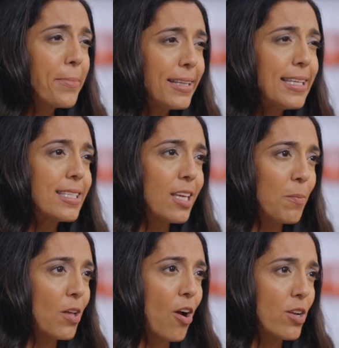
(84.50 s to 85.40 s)
Please
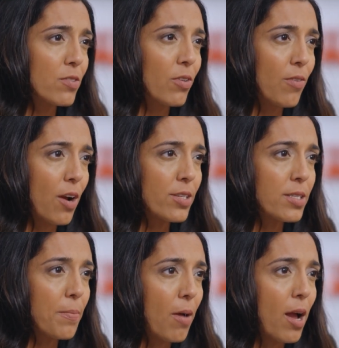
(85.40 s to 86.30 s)
keep the R S V
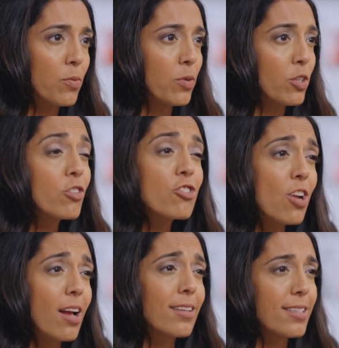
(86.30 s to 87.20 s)
virus in mind when your
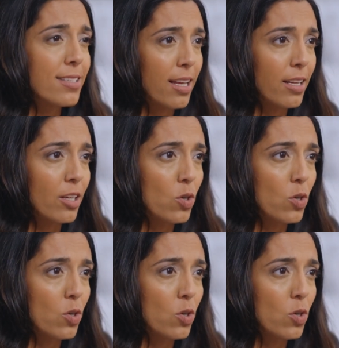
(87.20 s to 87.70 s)
child is getting a